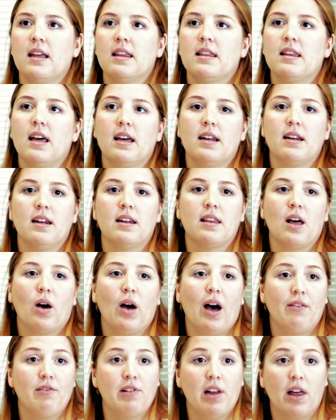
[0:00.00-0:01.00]
Then they'll
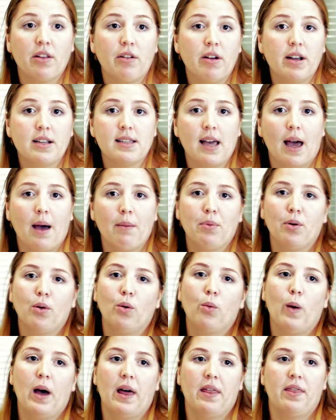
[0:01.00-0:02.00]
have another
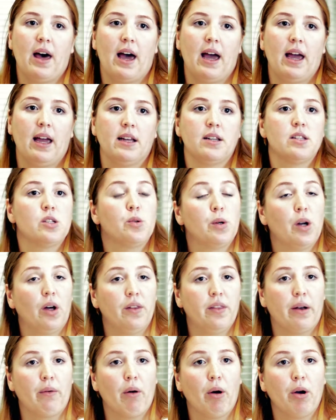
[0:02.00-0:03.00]
example where they do it
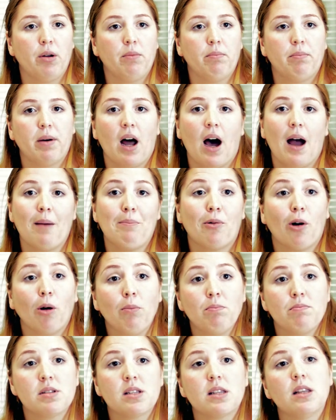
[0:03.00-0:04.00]
on their own, but I
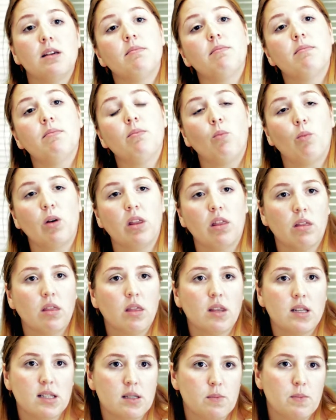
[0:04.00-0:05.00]
prompt them with
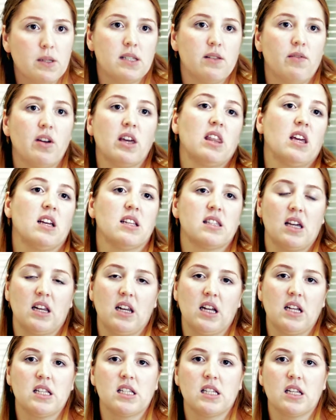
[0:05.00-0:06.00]
the specific things they
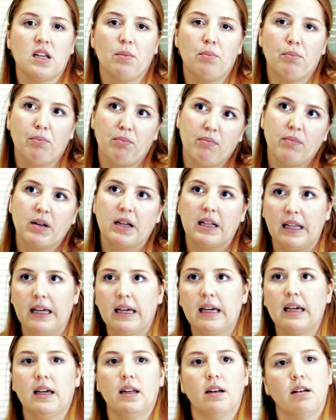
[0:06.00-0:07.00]
need to
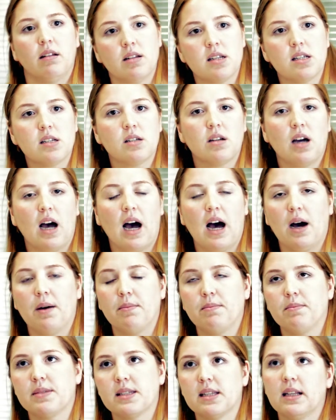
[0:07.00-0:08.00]
click and
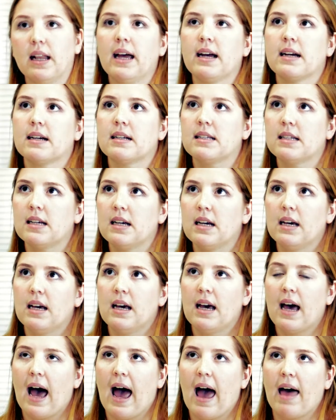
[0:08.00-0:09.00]
select,
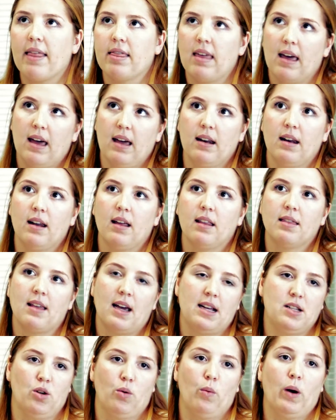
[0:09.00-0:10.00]
and then
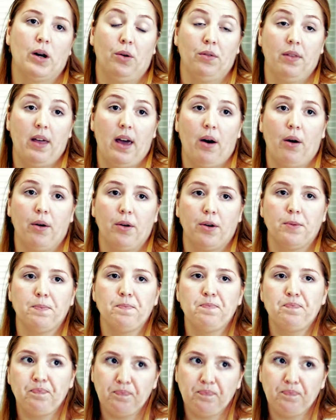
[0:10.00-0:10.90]
they do one on their own.